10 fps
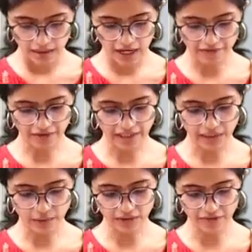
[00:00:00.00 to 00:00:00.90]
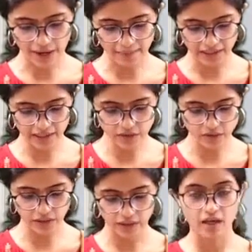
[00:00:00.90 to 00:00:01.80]
And find out the family
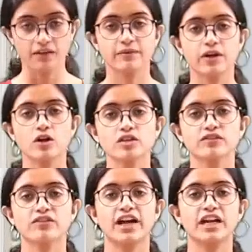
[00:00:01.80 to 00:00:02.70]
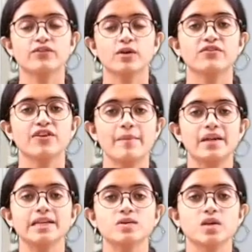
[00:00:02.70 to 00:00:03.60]
history. Because of the finding from the
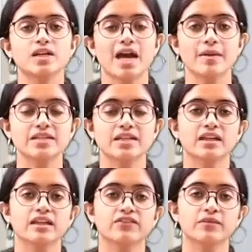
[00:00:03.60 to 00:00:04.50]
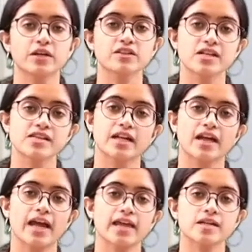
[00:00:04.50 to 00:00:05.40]
family history, it can be said that if the person is at a
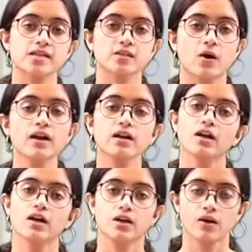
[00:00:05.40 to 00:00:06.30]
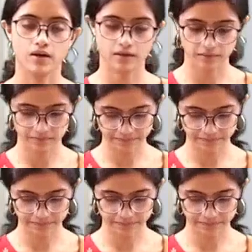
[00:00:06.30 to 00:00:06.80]
higher risk or not.